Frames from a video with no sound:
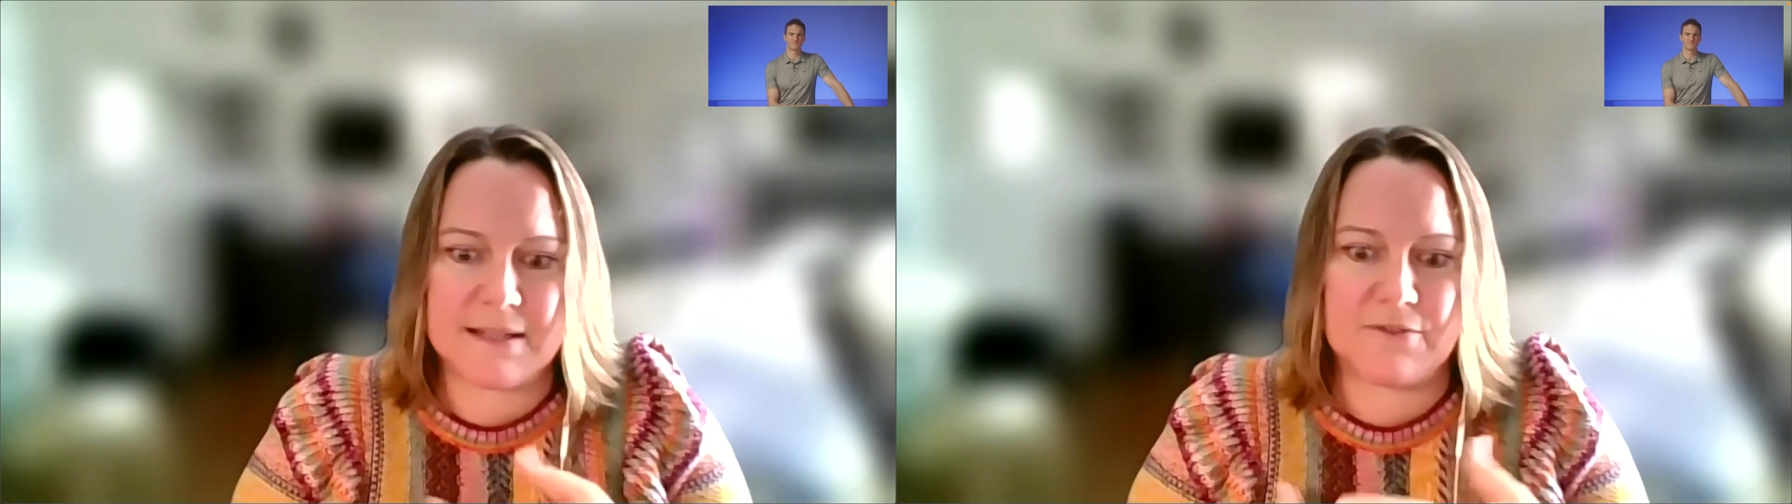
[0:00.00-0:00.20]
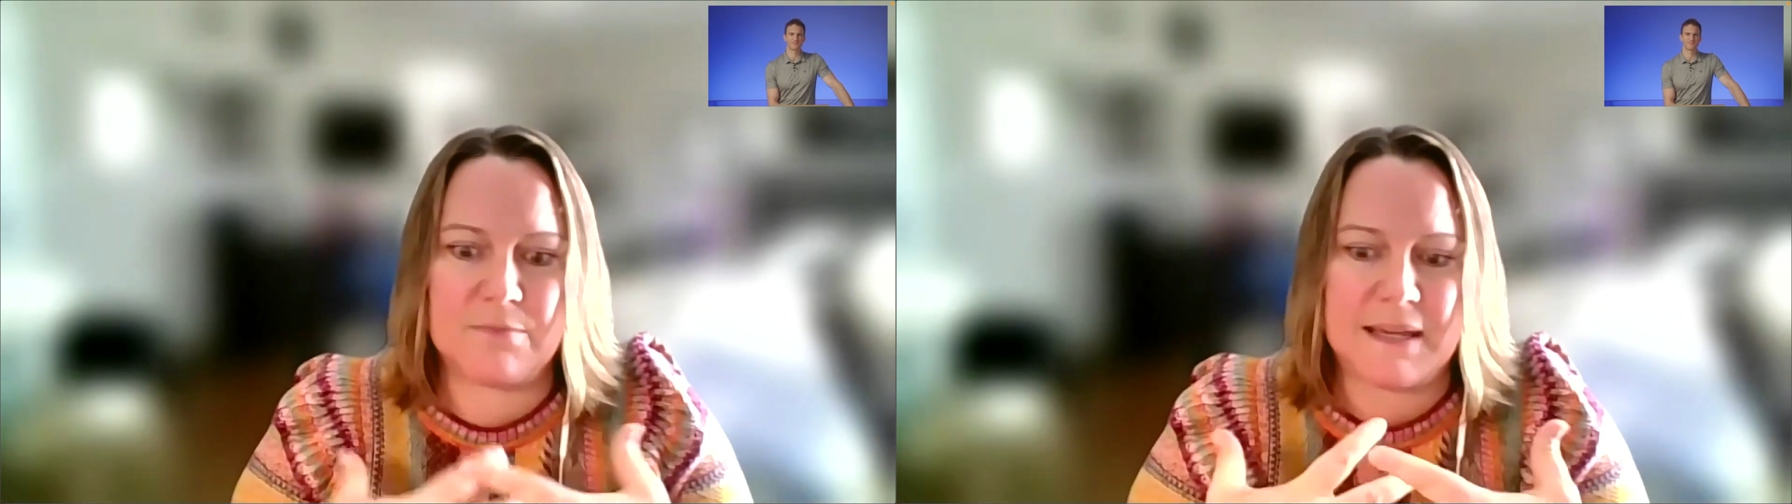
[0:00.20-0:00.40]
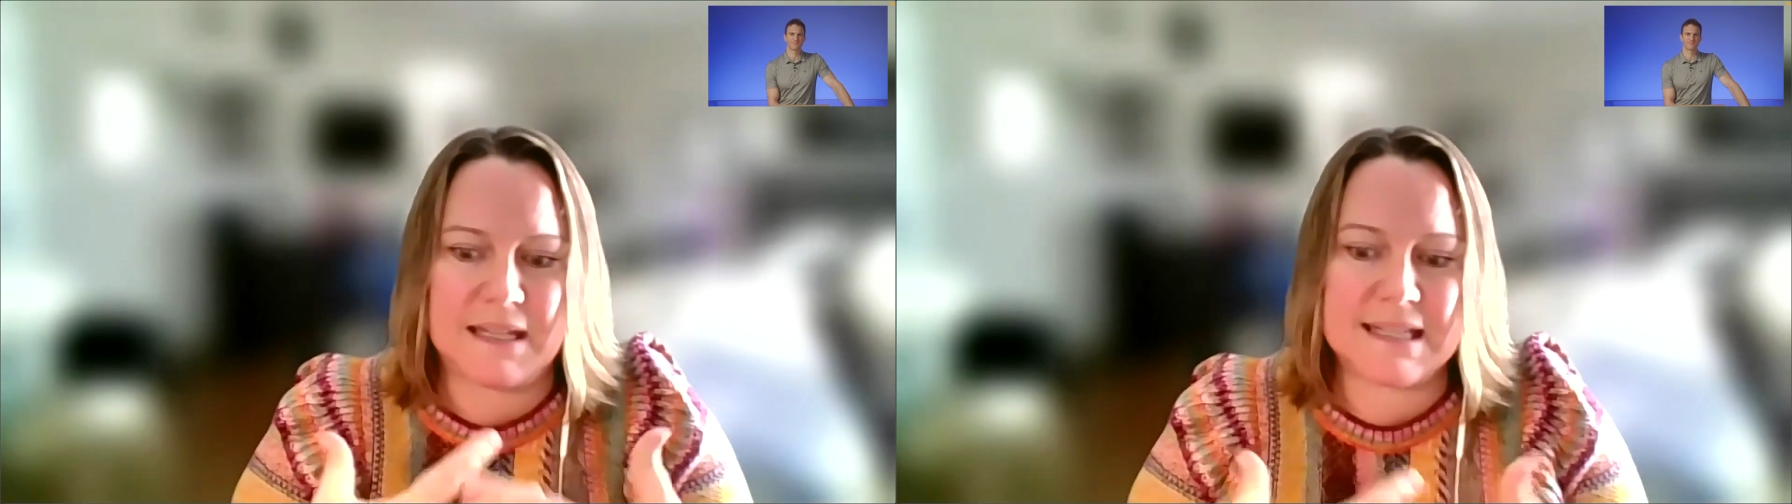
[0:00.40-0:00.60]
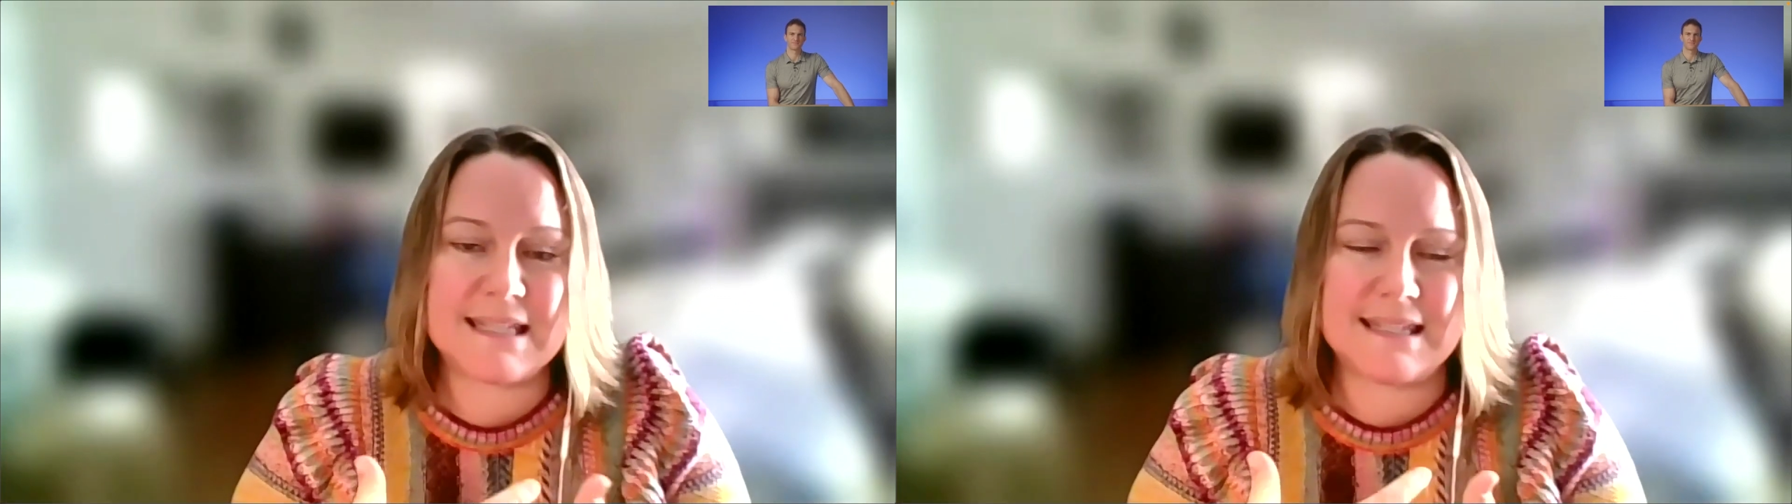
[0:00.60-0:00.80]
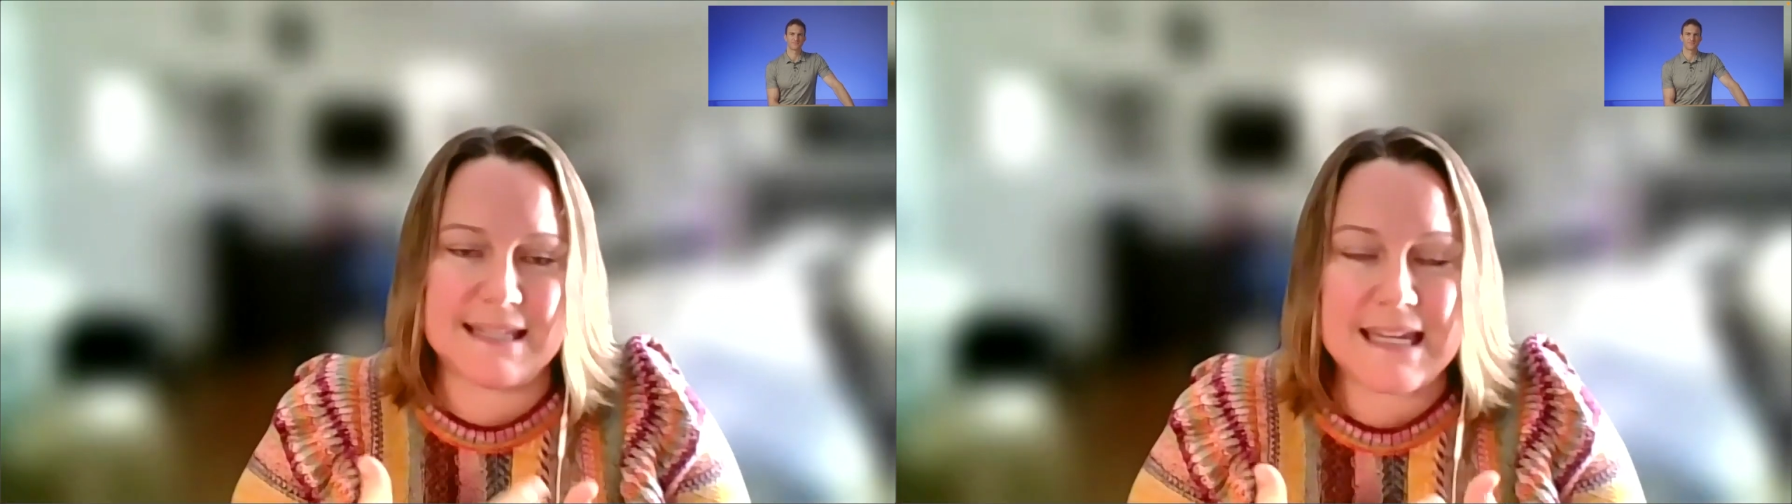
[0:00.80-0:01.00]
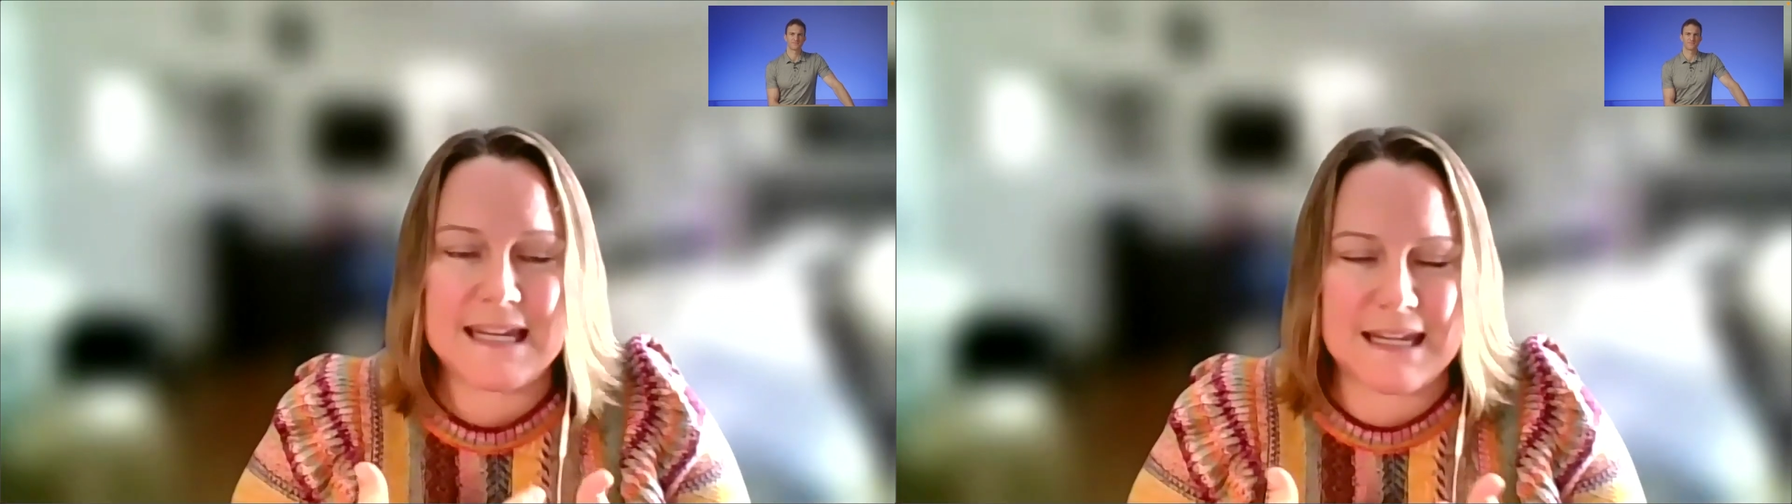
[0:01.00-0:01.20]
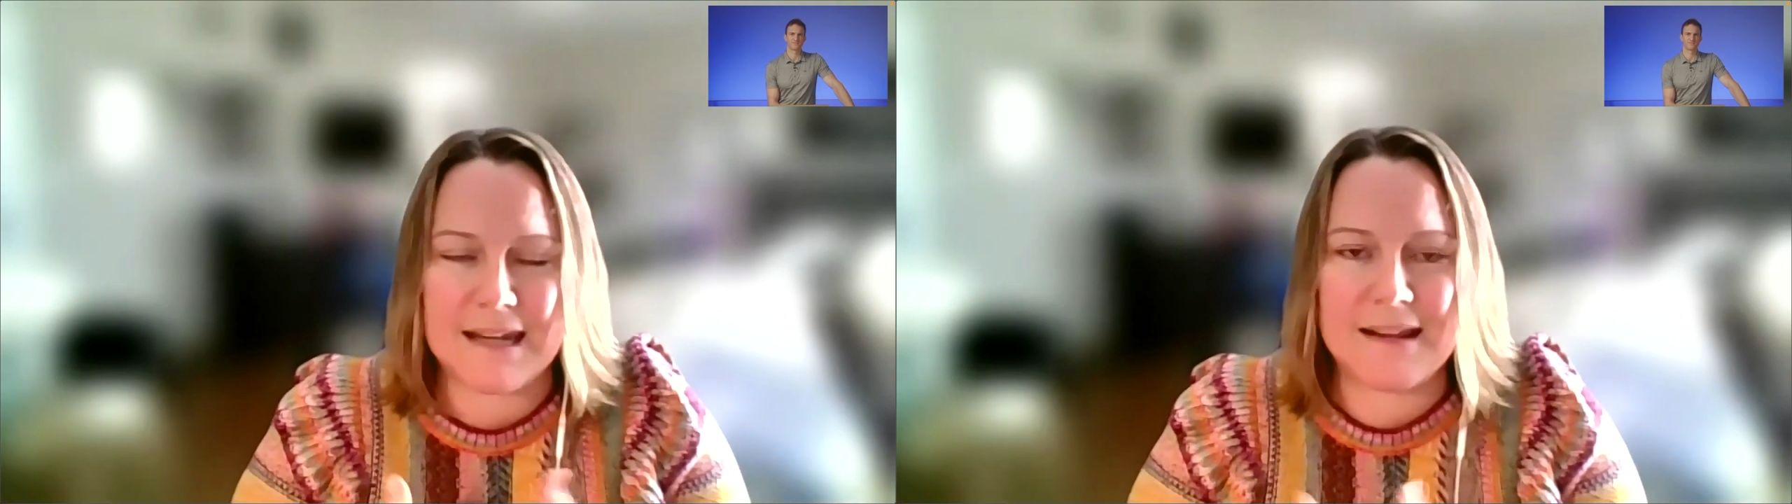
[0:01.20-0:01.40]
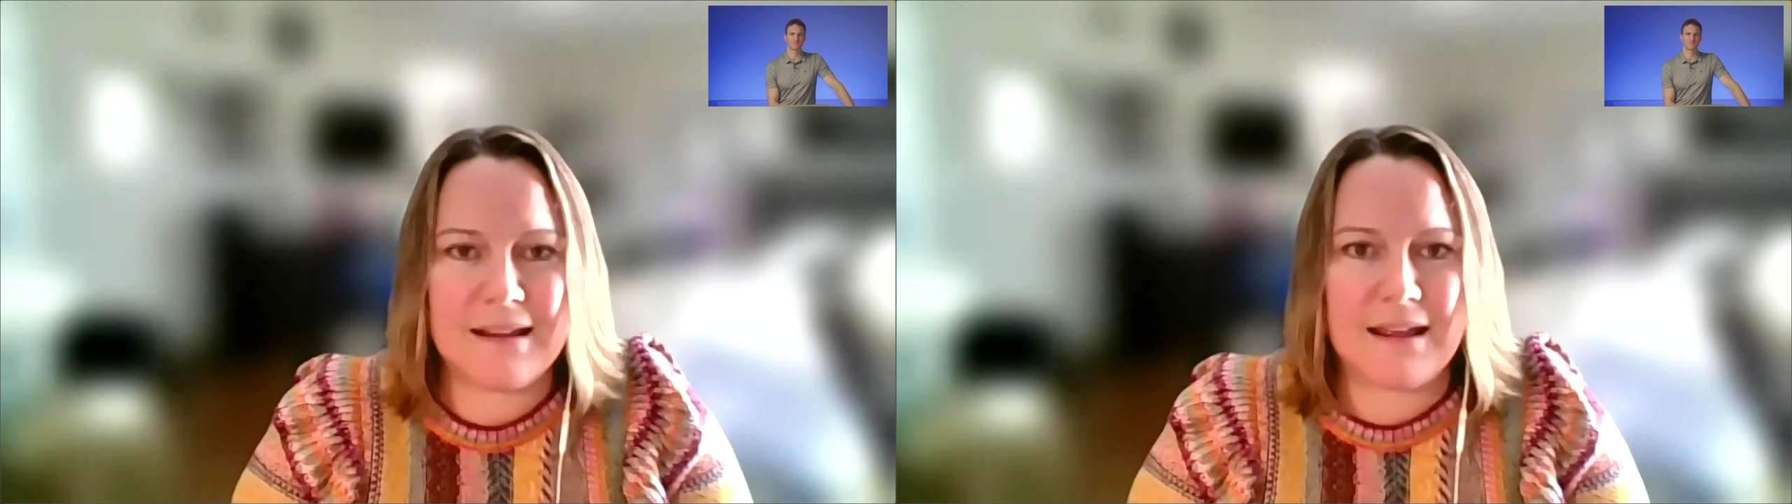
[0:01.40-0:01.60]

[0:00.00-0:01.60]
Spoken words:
of being seen